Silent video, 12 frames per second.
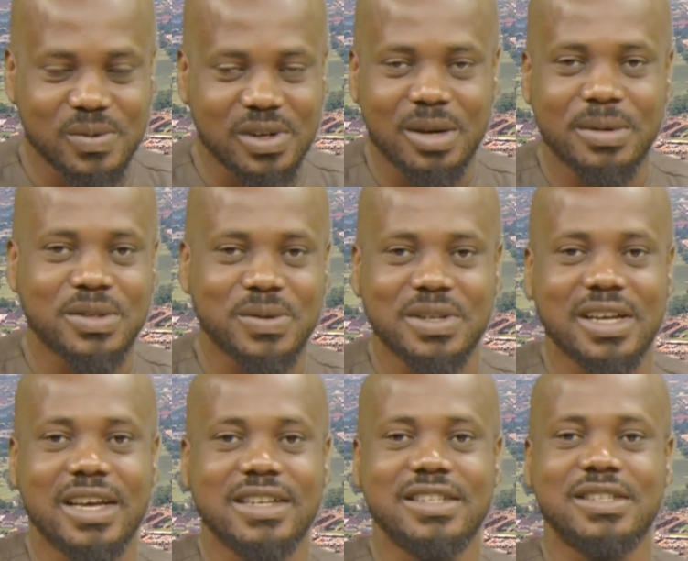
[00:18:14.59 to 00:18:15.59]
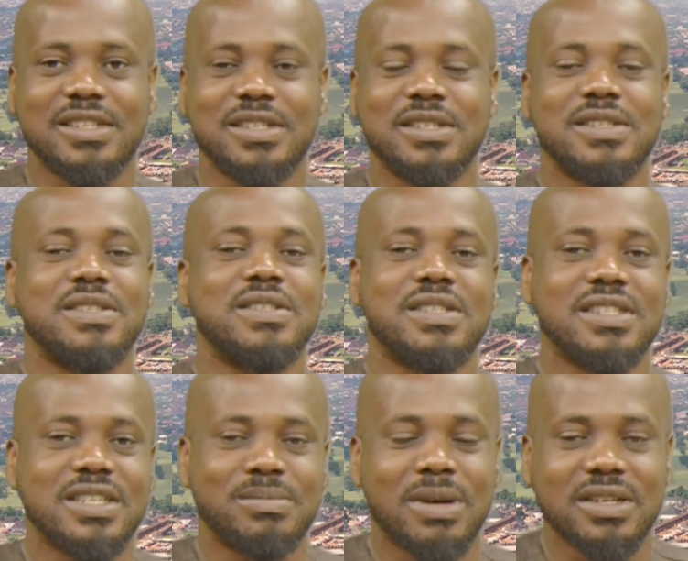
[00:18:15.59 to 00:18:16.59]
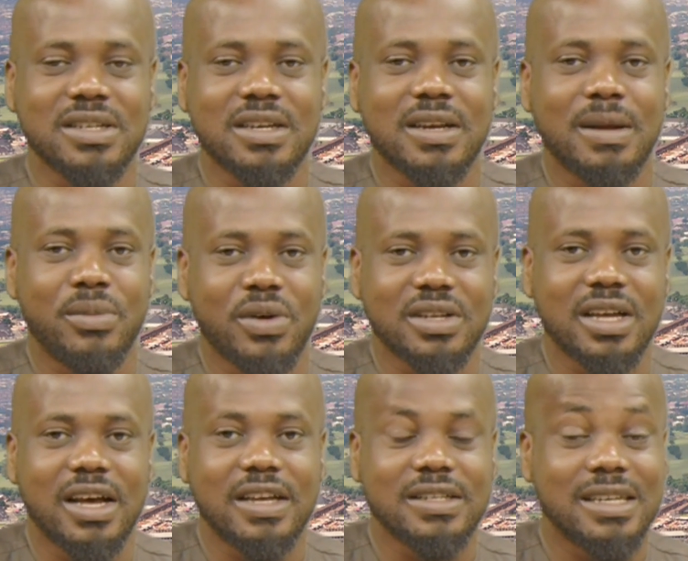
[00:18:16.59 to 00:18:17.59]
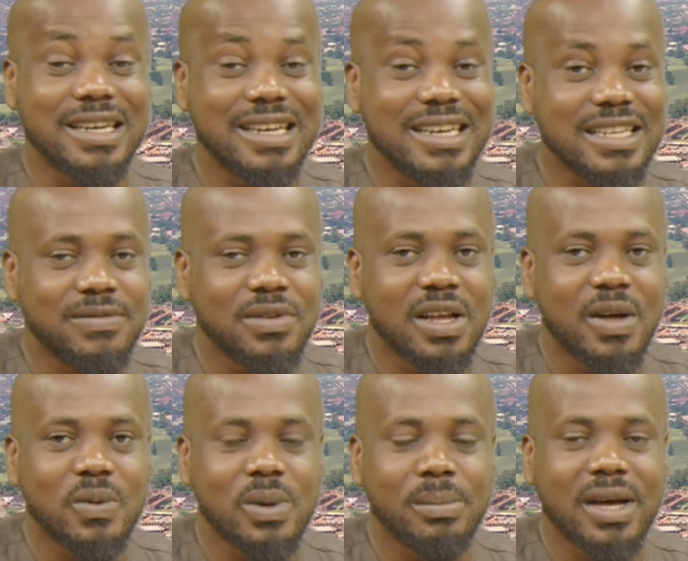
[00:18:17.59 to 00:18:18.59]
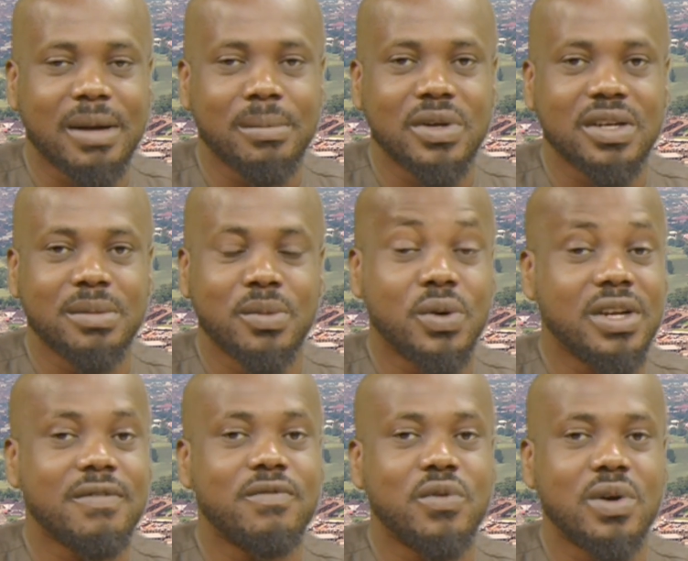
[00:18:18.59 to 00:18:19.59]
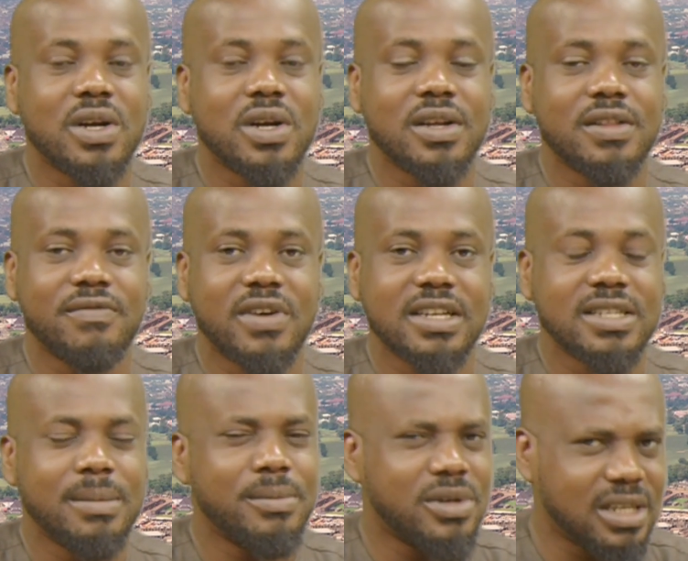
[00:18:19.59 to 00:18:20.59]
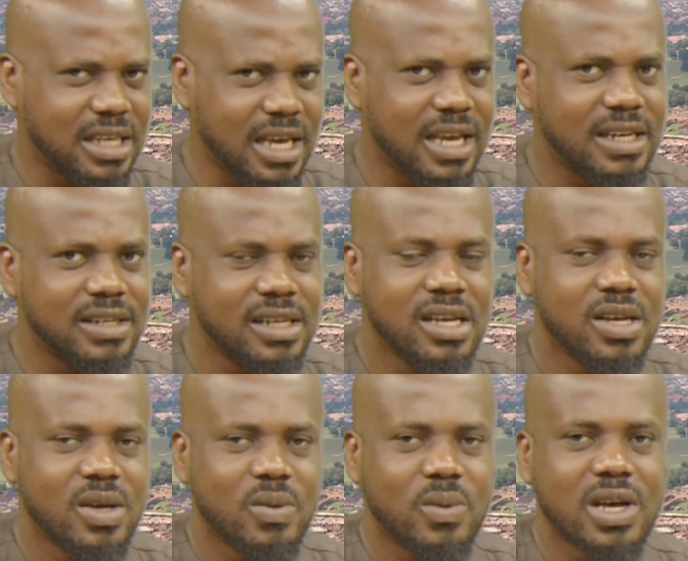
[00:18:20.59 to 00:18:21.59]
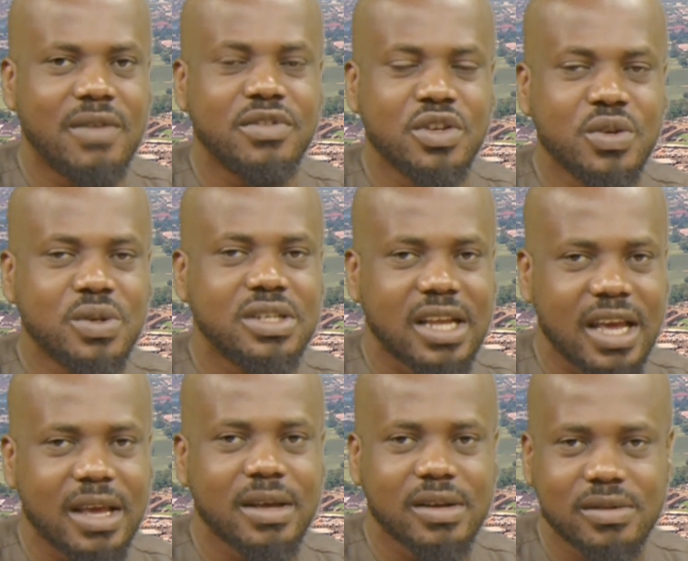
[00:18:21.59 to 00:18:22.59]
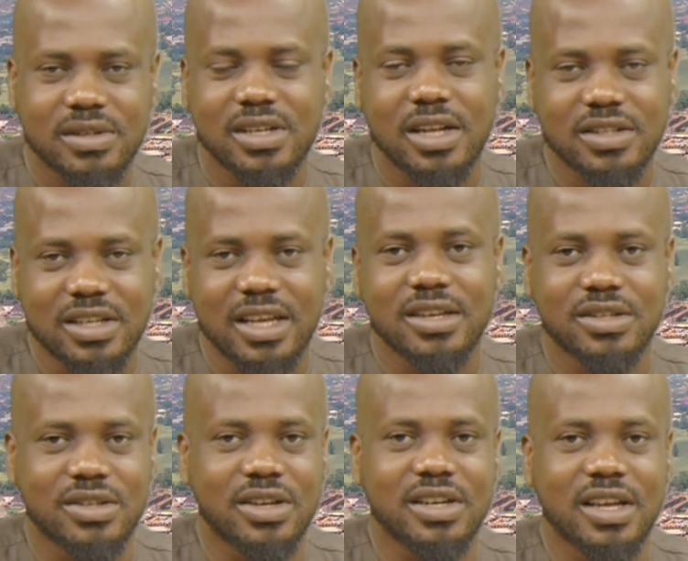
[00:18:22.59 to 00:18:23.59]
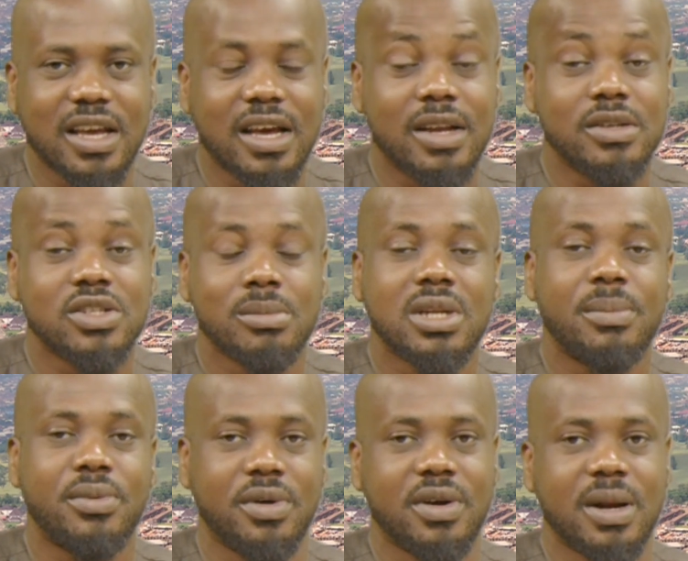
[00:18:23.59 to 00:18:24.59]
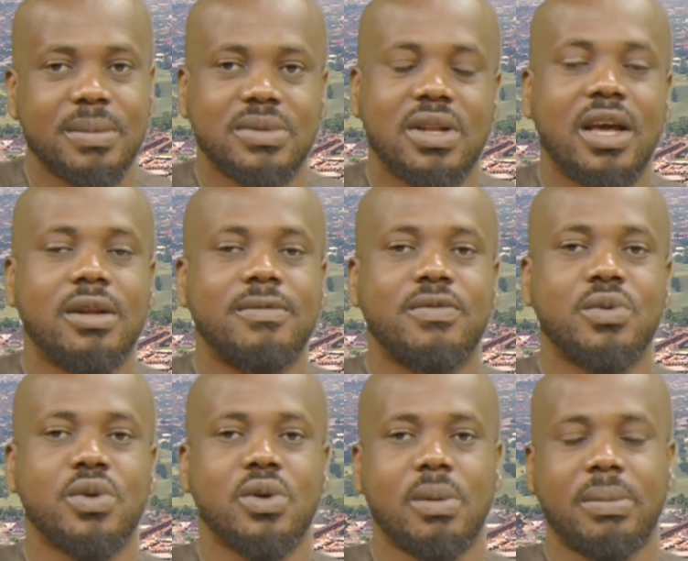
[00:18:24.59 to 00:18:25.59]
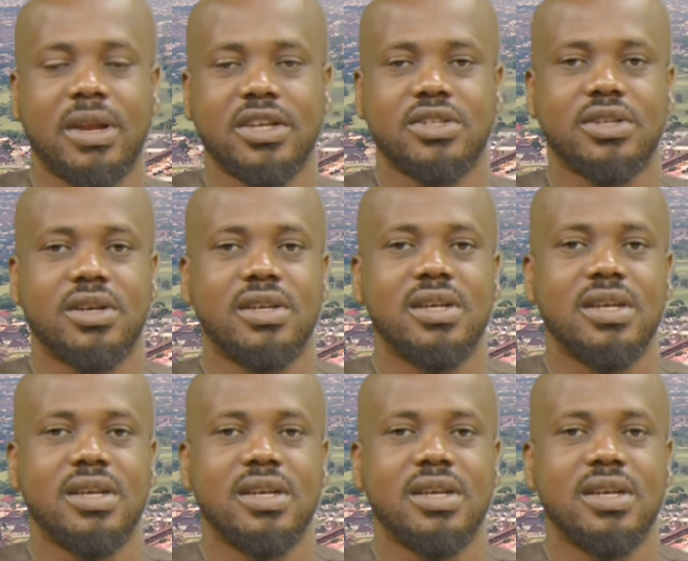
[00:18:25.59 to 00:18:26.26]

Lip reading: We're coming to an end to this particular broadcast, at least for now. We're back Monday morning for another fine time. But again, we have a new day on Saturday and Sunday, and some other programs lined up for your pleasure.